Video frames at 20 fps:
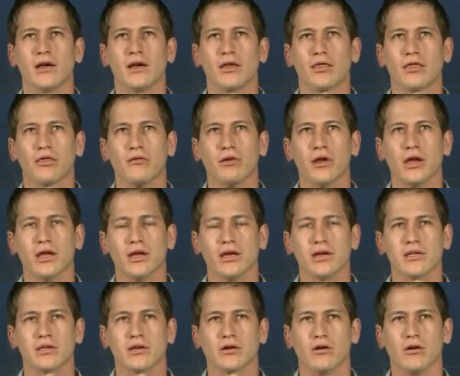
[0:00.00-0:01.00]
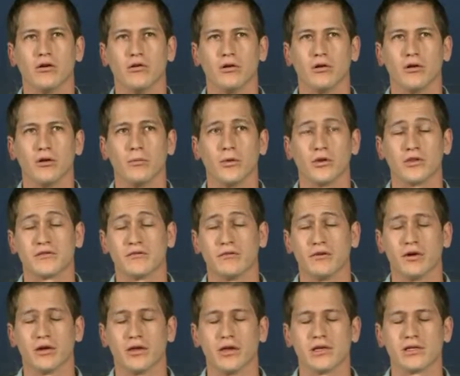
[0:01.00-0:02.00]
3 years ago or almost
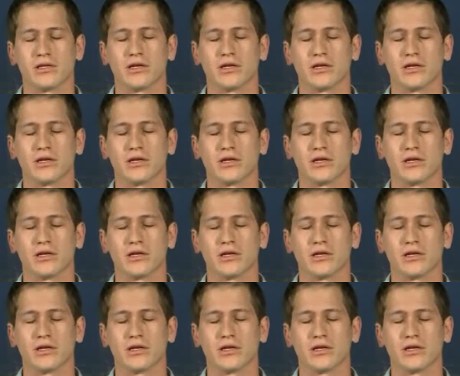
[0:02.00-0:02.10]
4 years